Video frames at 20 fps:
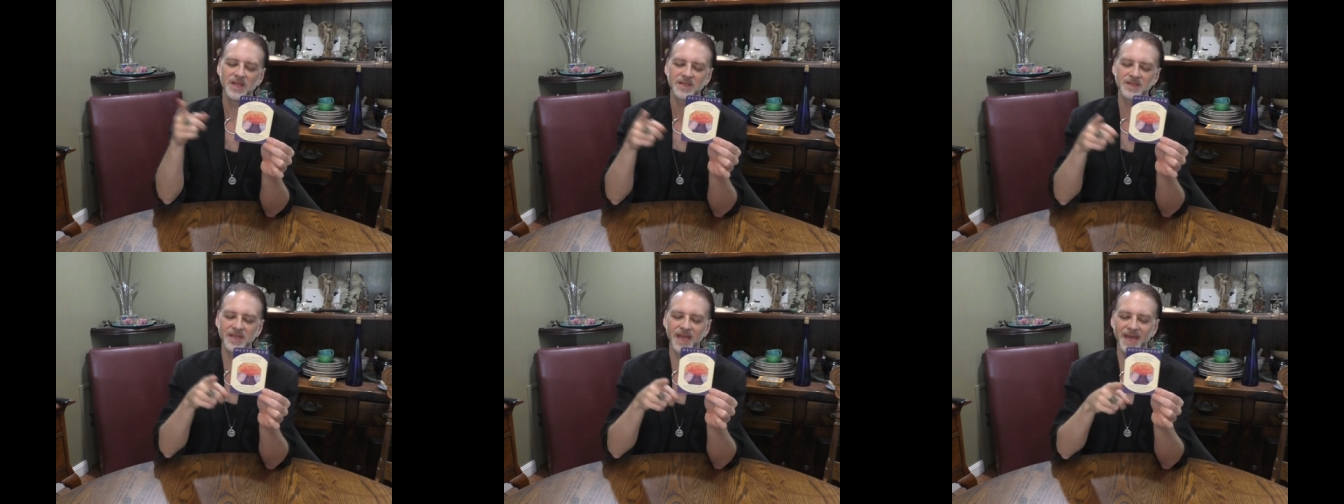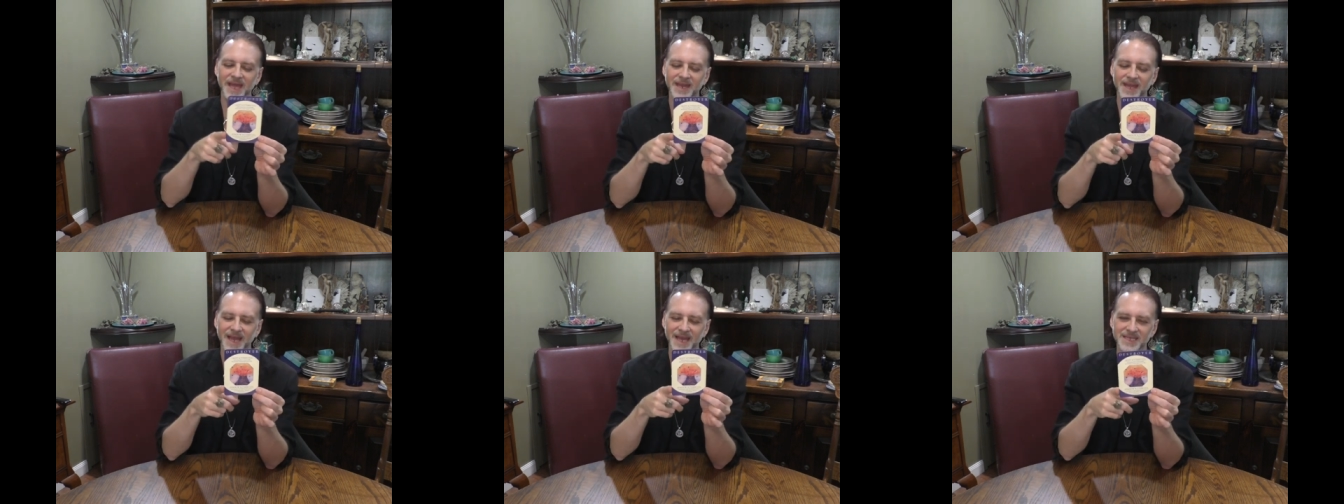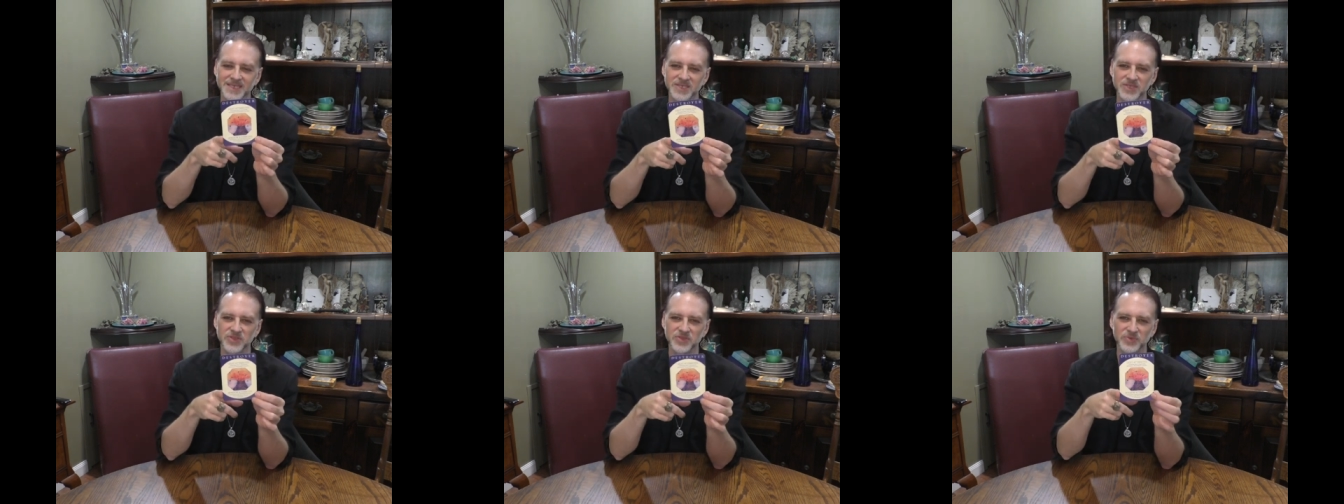Lead
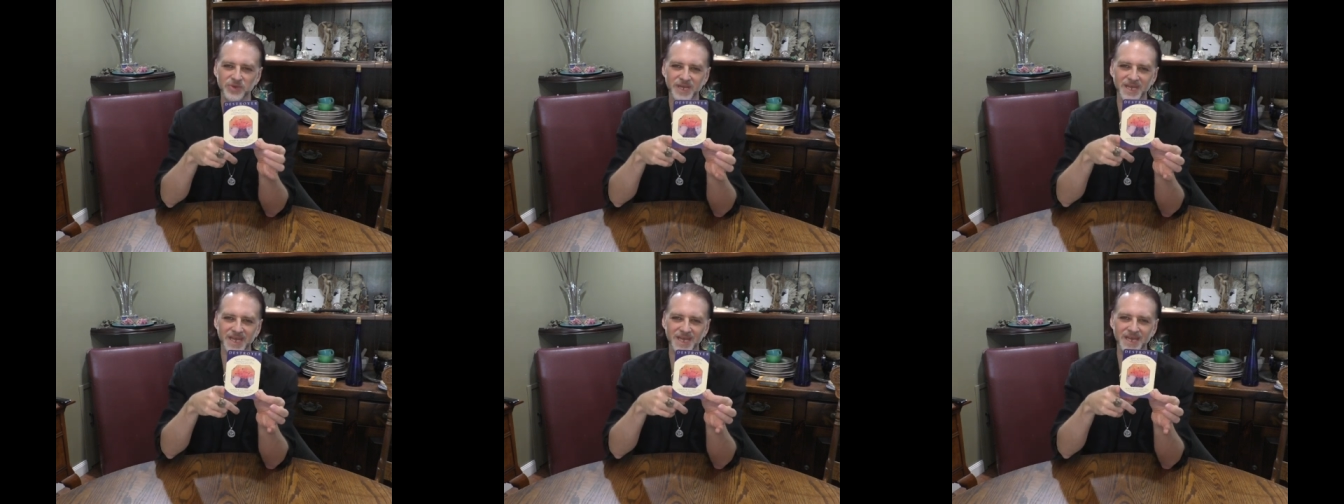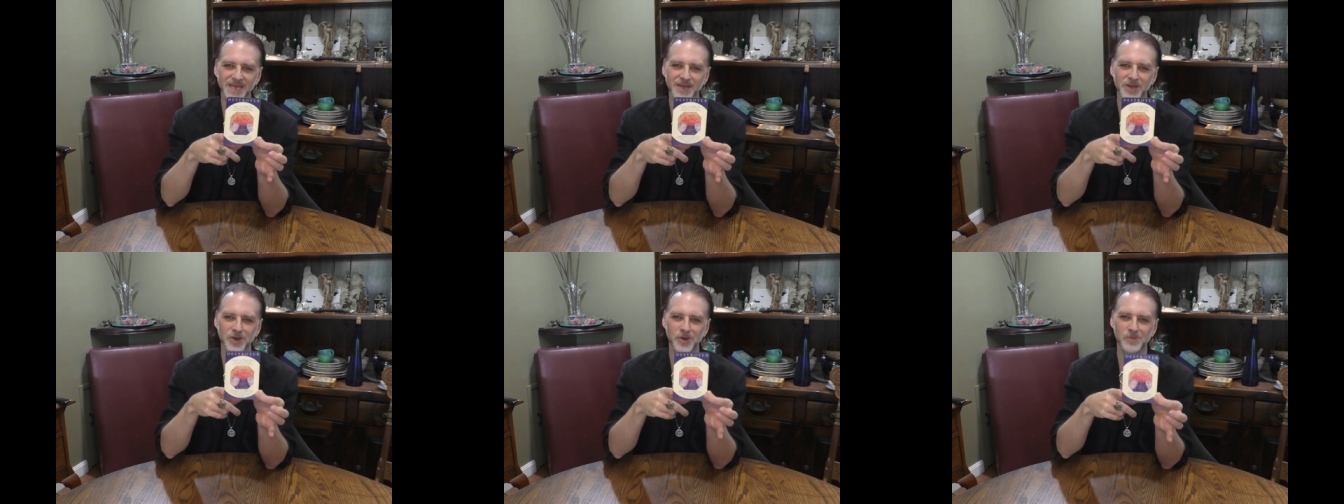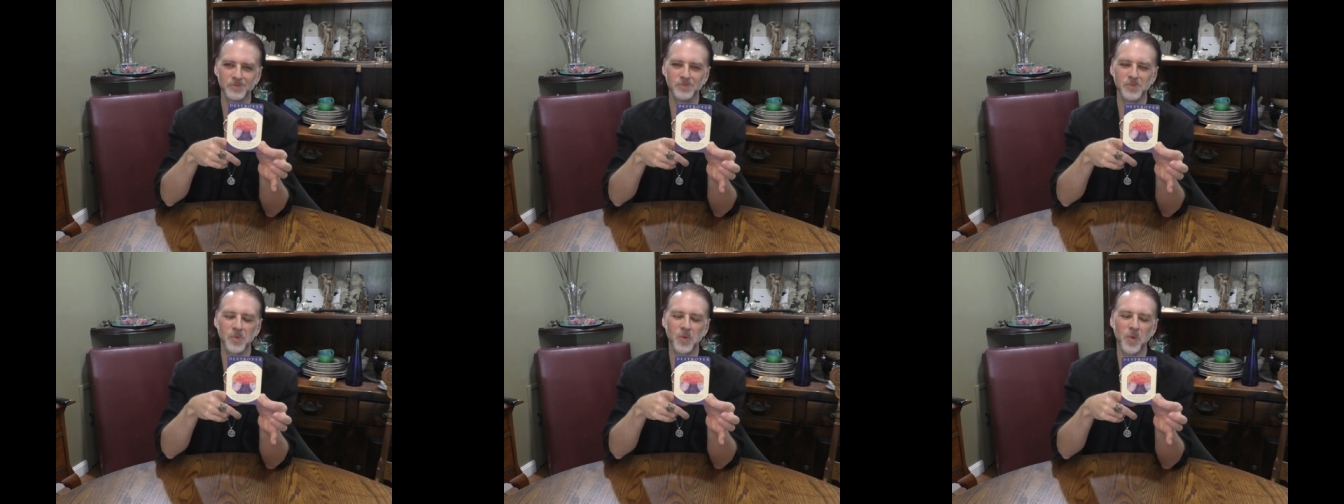has three
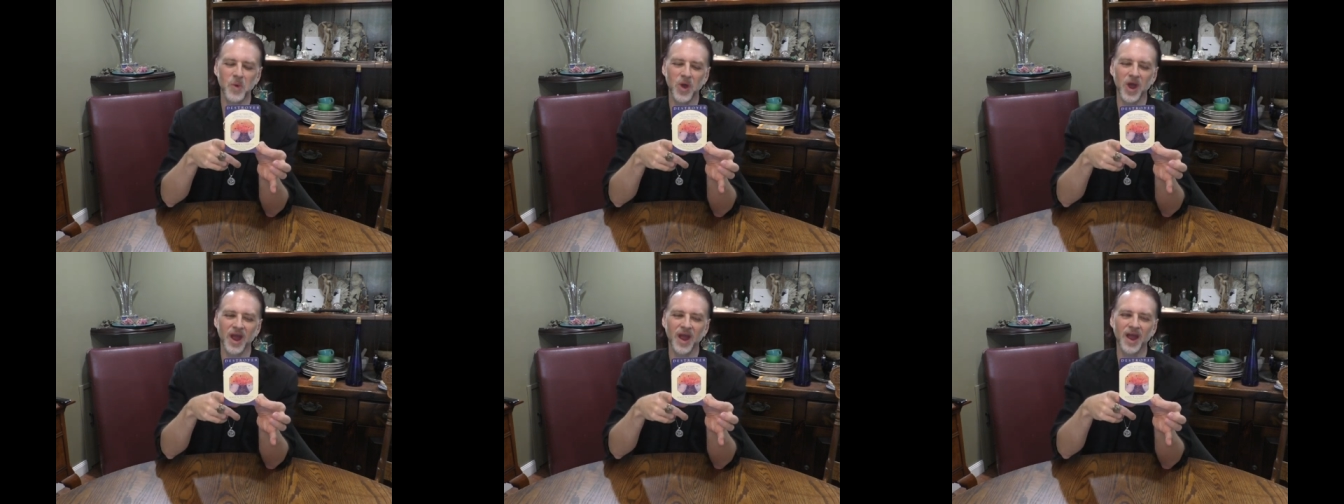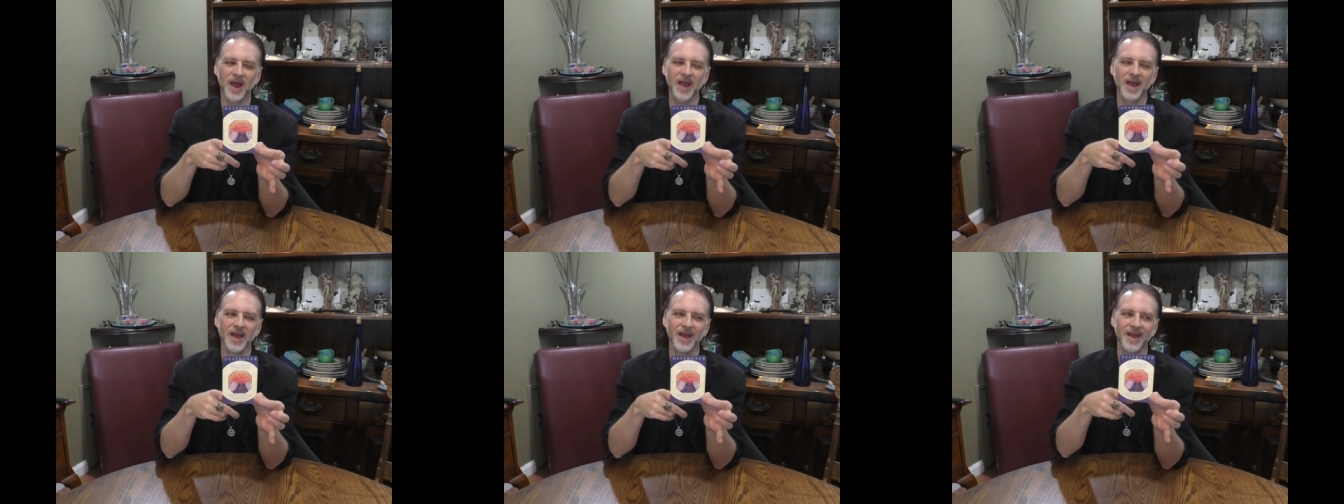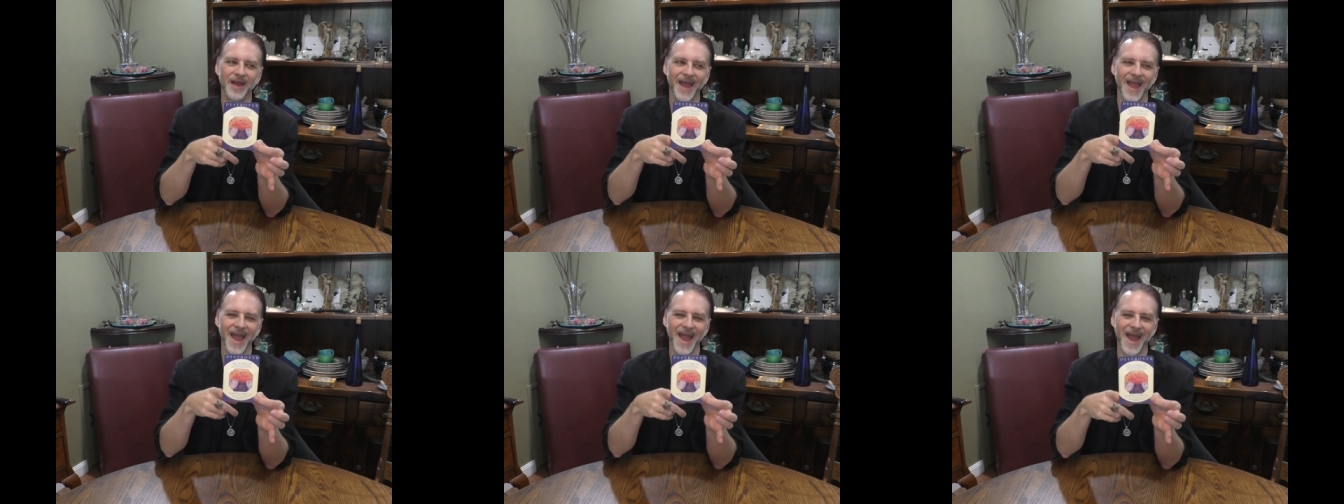more
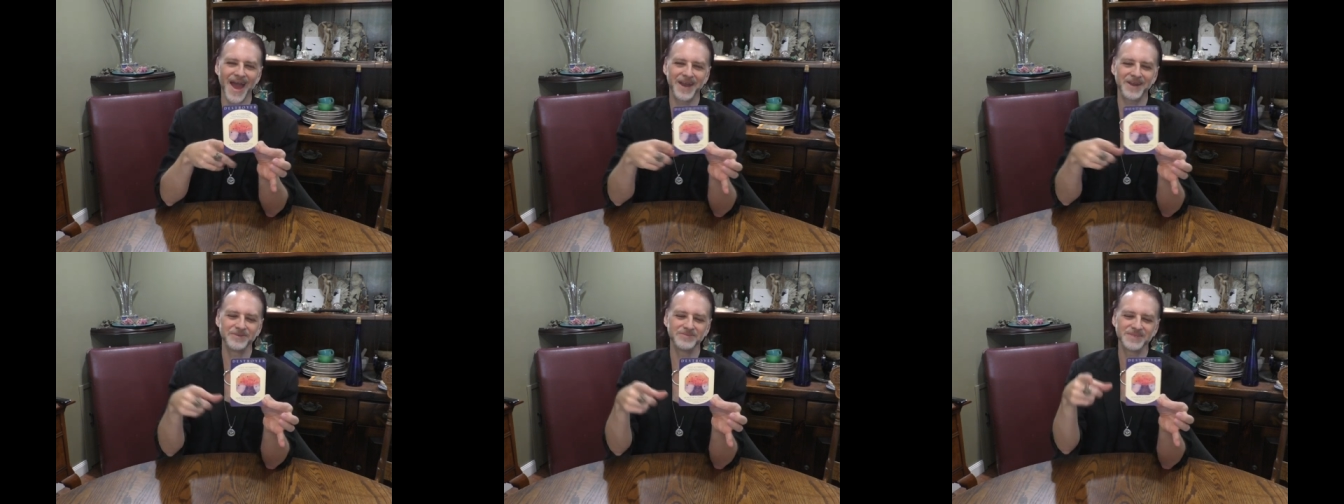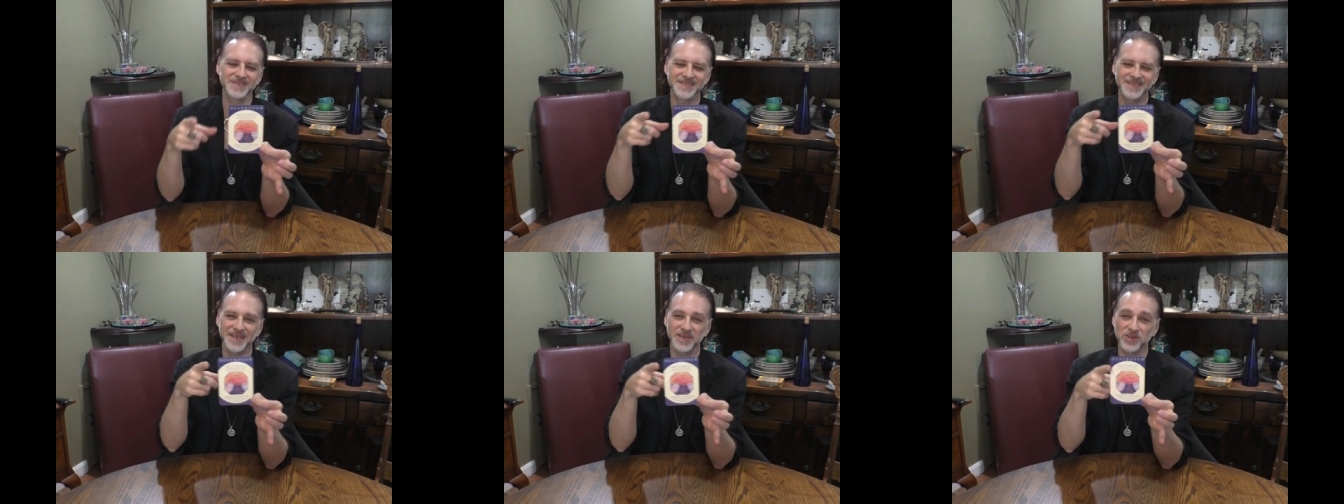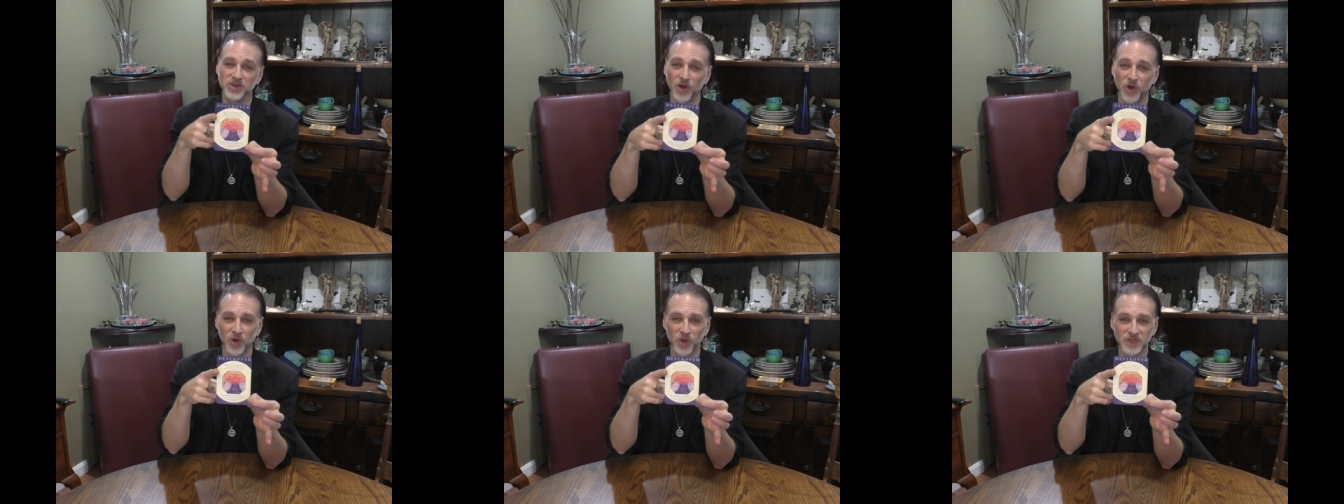atoms
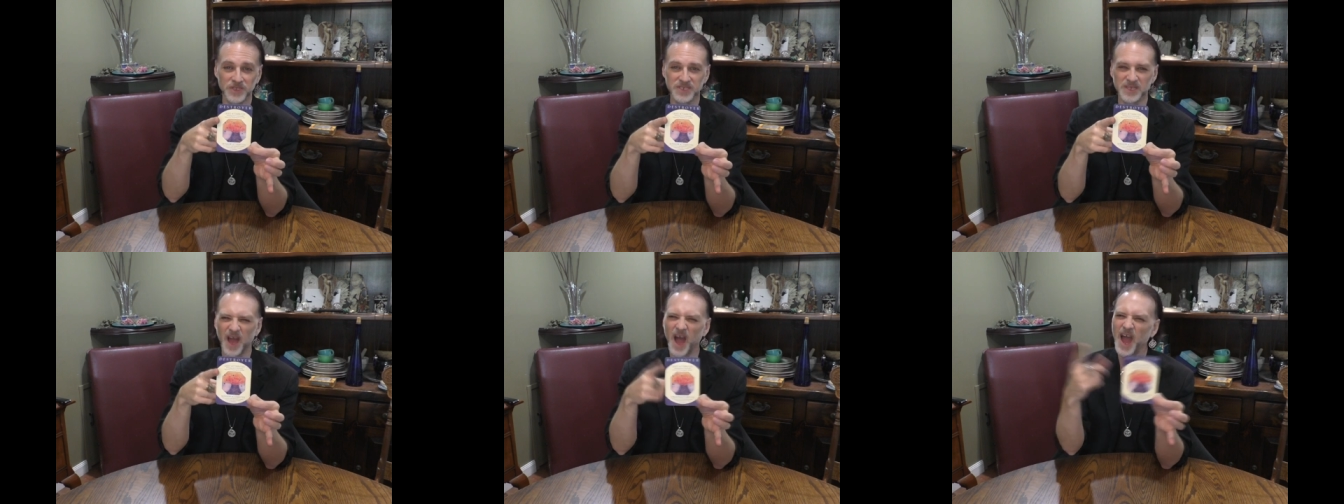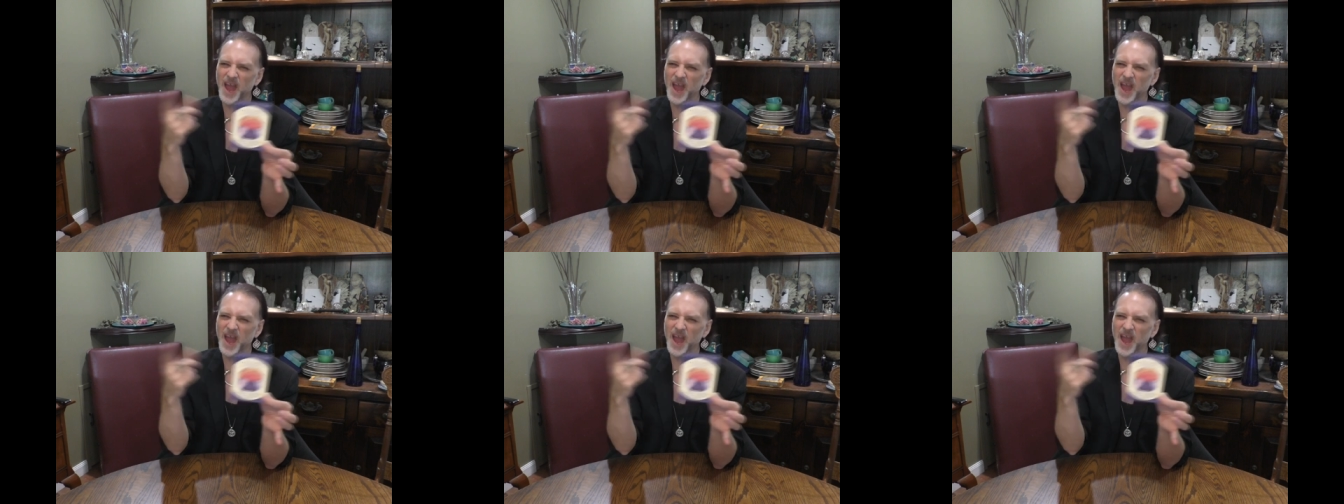than gold.